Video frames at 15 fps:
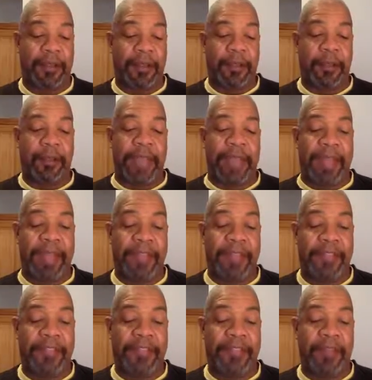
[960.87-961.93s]
the
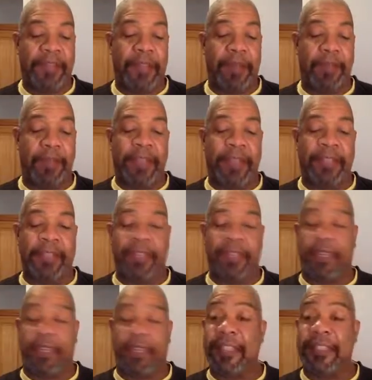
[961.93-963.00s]
magnificent,
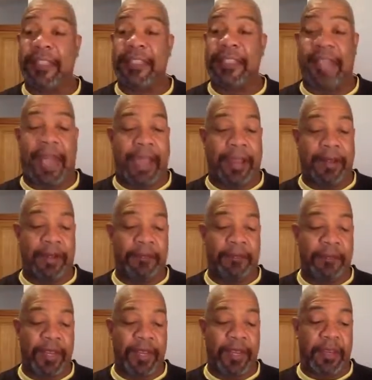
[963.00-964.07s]
amazing inside of
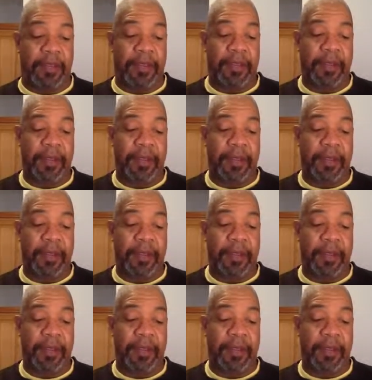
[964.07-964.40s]
me.